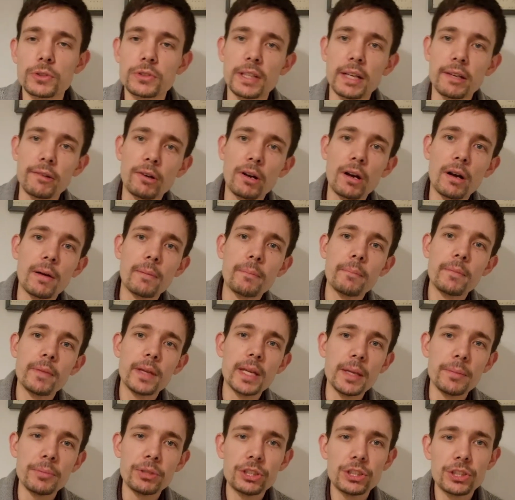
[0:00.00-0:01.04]
There are
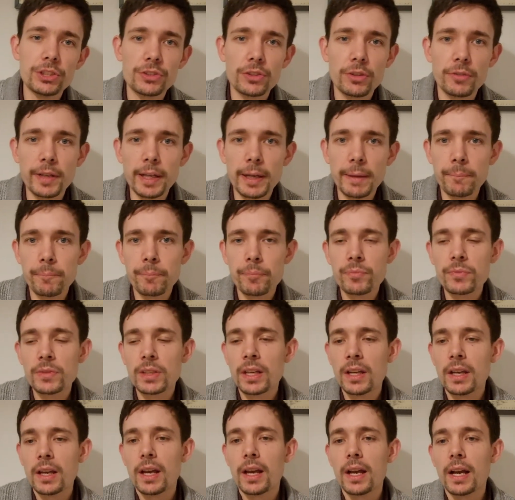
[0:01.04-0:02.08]
images of it,
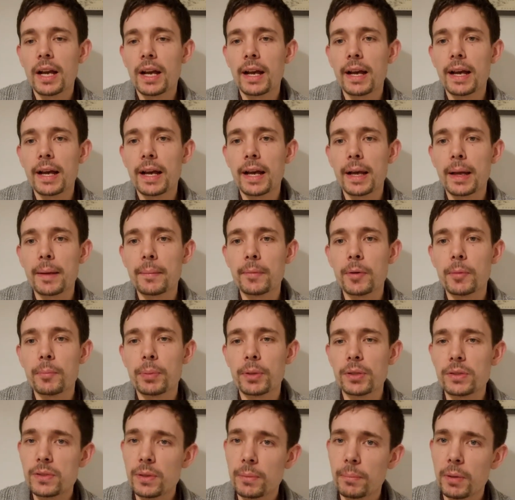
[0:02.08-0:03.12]
um,
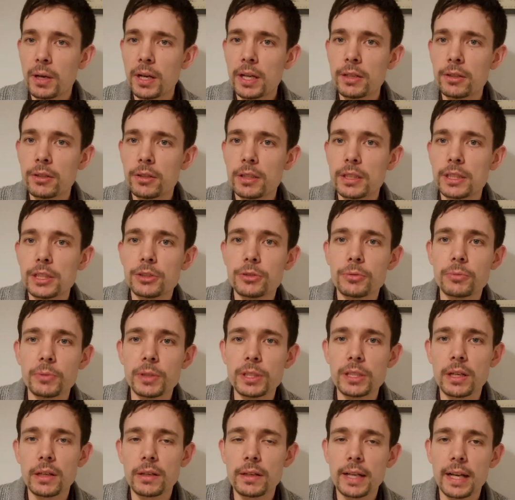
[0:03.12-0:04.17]
but to my knowledge, we
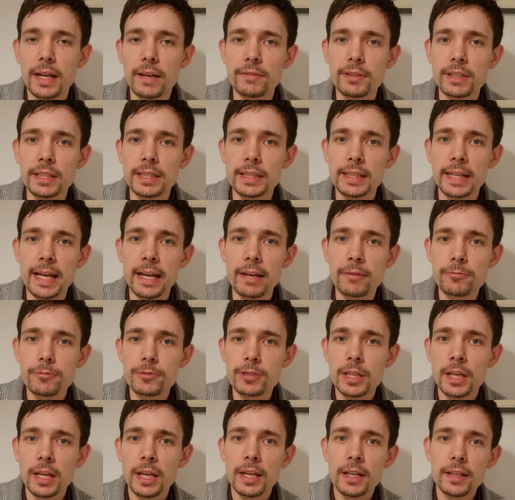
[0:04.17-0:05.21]
don't have any left.
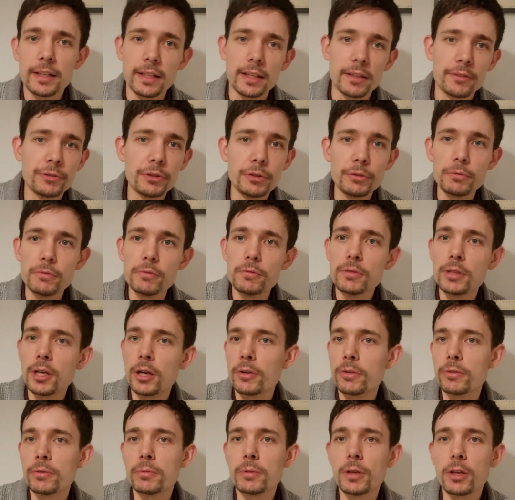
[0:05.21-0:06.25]
Now, if you
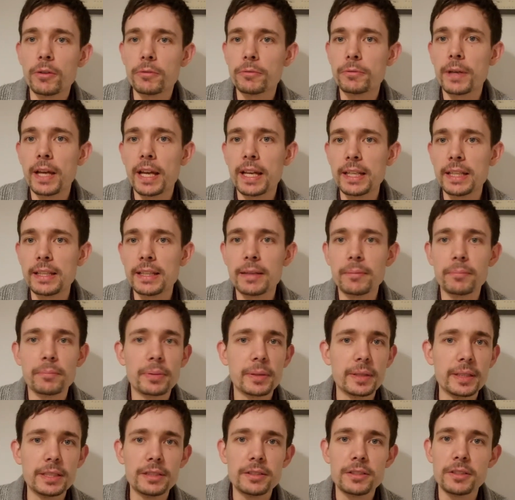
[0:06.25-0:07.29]
know of any of them,
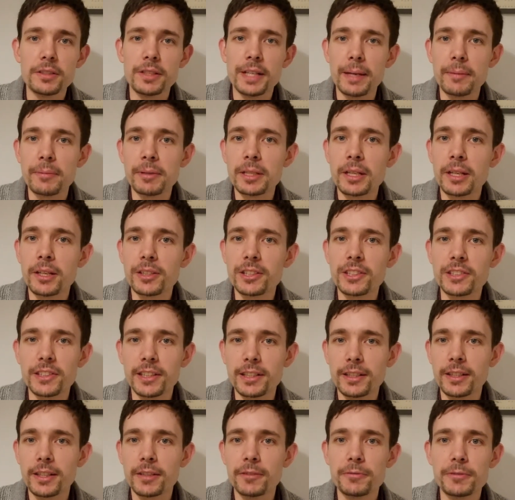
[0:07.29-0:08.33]
please do let me know because
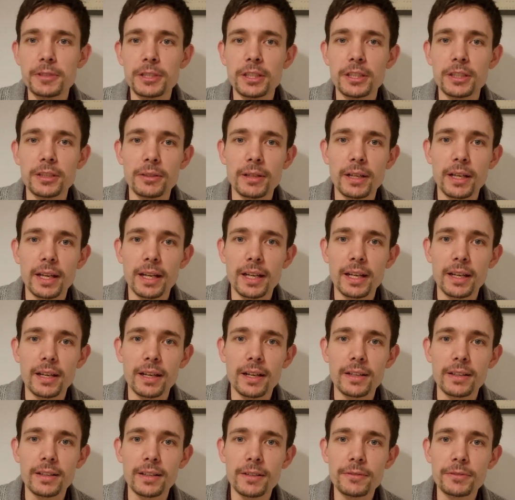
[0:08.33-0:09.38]
I'd love to. Uh,
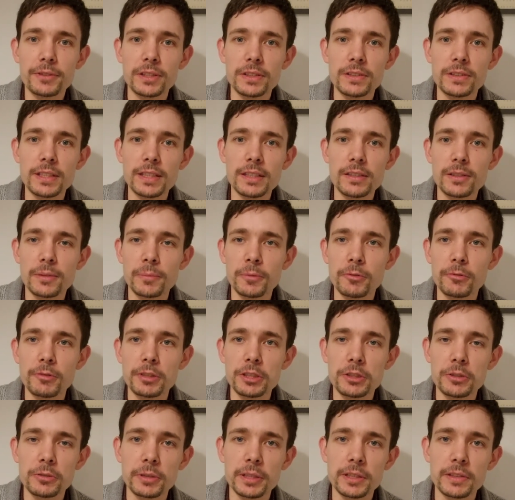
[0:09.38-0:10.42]
I'd love to see some
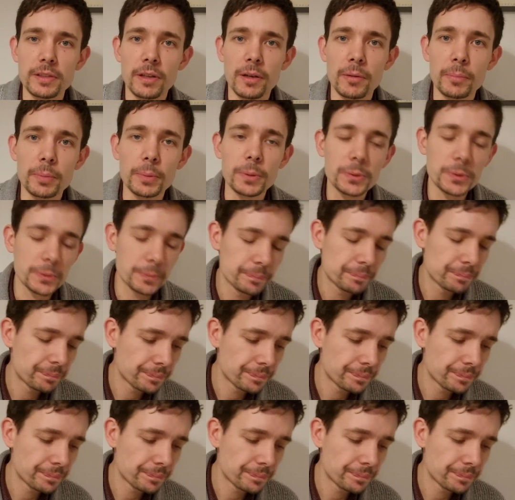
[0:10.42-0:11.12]
original examples.